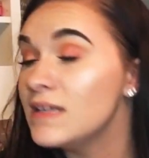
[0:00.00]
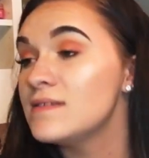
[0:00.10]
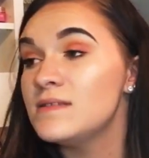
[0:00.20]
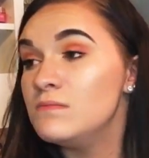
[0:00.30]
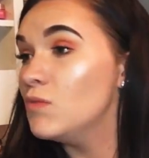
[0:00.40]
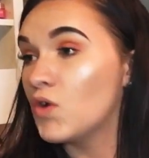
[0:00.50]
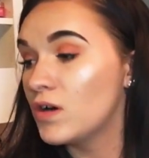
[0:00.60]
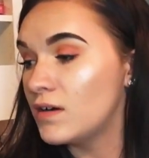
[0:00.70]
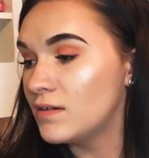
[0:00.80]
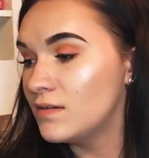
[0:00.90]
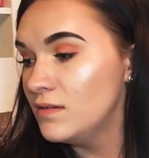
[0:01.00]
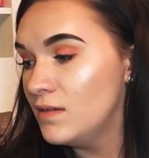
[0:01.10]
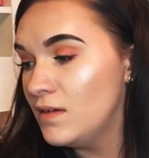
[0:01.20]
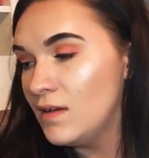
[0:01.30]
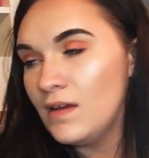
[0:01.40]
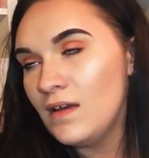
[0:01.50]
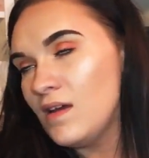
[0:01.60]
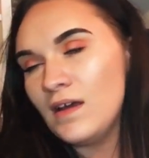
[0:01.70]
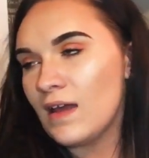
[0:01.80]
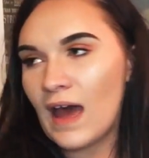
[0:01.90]
It's more,
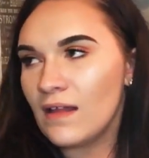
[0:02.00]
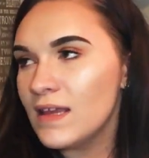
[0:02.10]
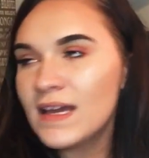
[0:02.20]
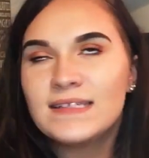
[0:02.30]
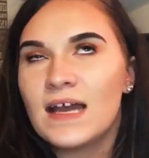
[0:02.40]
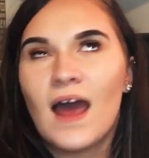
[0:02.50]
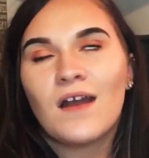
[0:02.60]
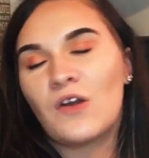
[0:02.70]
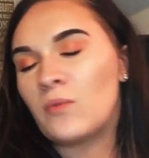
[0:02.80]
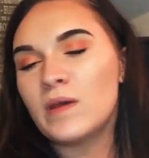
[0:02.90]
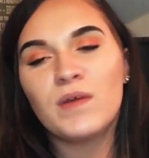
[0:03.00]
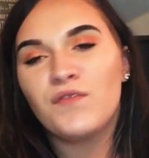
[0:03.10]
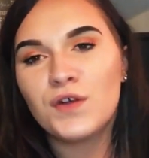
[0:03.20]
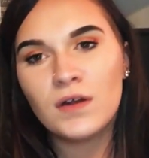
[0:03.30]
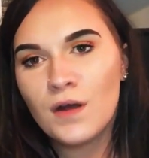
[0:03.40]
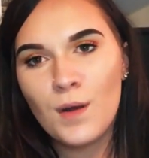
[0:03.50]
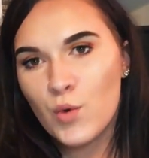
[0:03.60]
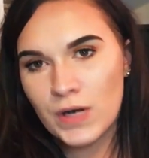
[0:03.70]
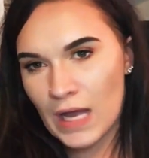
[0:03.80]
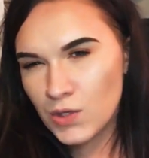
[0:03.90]
yeah, like I said, I don't know, maybe if you're a
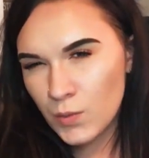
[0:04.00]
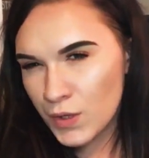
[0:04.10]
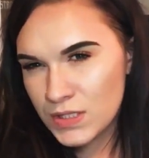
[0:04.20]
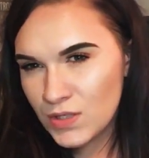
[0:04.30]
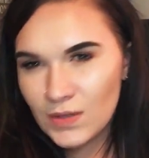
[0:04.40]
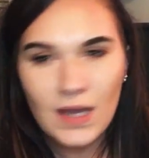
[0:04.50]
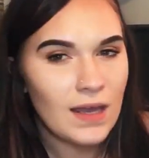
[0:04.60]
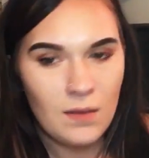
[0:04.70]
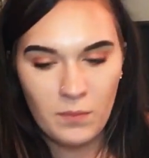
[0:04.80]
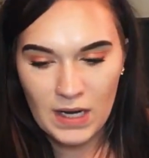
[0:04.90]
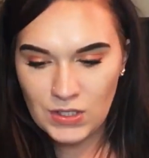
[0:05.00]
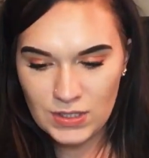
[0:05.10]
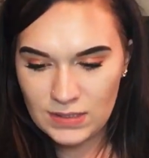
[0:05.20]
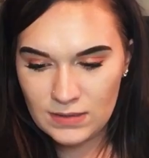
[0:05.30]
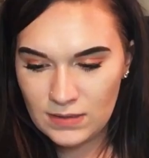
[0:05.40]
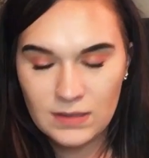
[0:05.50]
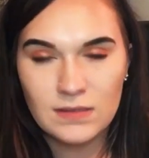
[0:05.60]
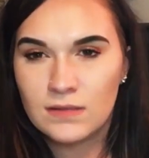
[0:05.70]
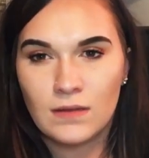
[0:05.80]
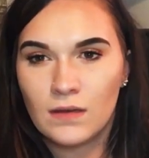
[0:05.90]
more natural person you'd like it, but
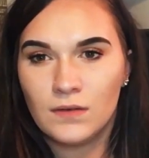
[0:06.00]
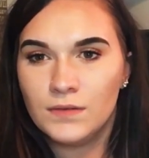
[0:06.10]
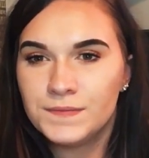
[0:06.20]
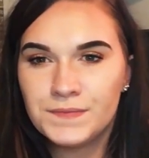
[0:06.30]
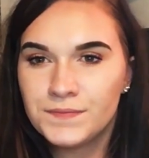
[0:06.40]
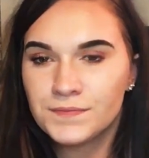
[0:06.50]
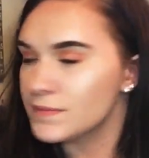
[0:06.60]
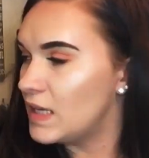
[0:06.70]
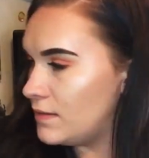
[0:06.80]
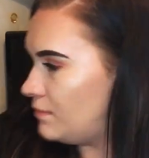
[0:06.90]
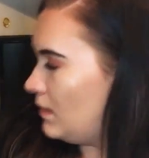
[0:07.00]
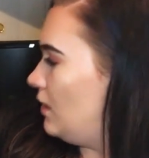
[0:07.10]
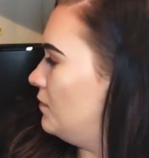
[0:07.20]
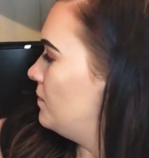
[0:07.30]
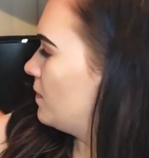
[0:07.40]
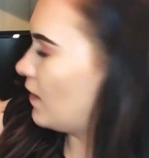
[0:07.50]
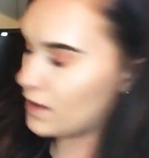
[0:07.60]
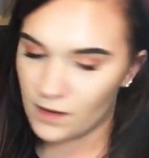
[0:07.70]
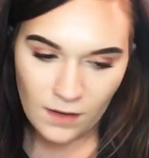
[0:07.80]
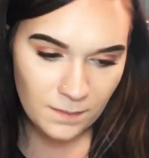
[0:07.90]
no, not
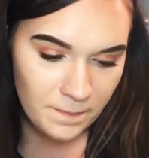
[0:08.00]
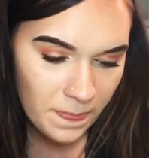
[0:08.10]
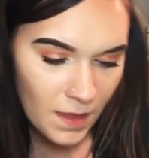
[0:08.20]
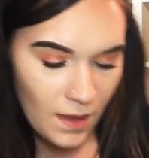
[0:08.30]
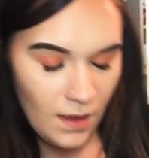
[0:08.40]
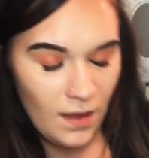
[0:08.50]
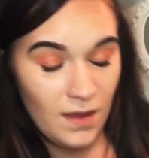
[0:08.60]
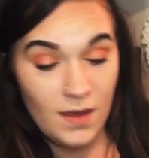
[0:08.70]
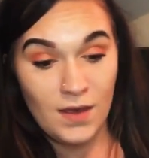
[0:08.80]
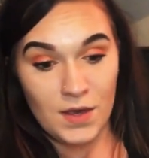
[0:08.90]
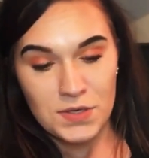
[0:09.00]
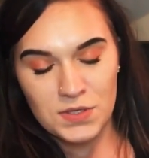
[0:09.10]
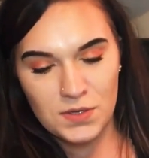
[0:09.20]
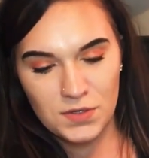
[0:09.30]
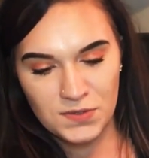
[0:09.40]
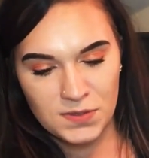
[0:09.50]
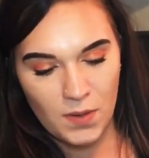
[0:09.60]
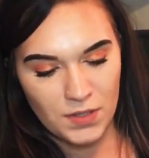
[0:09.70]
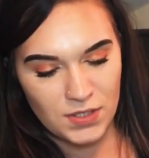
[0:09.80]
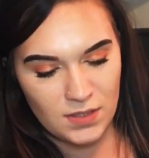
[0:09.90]
at all. So I'll just
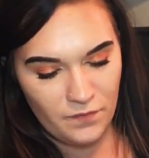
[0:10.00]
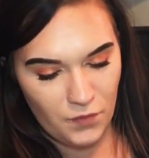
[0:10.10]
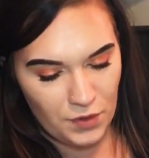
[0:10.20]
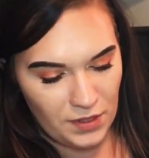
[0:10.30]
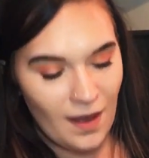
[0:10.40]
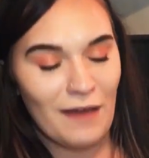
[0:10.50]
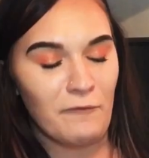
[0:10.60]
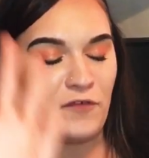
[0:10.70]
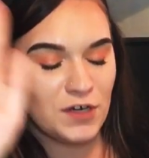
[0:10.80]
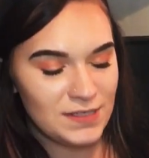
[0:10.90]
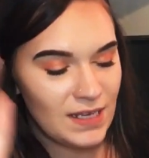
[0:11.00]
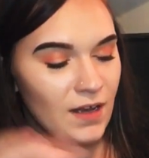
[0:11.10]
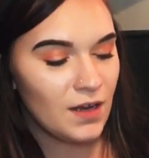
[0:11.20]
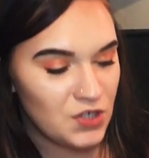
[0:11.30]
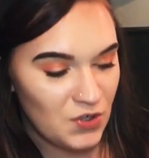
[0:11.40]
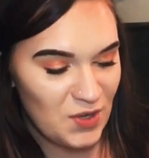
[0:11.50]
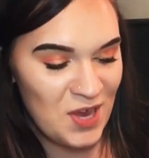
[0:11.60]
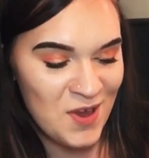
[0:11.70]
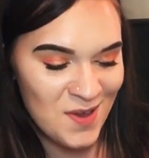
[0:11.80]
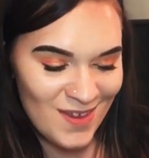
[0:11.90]
swatch them for you. First I gotta show you
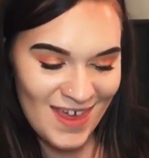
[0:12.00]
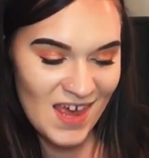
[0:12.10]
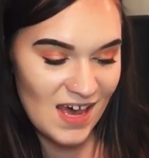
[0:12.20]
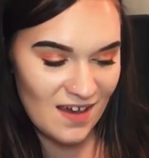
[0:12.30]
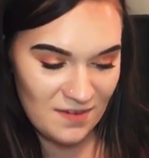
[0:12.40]
the,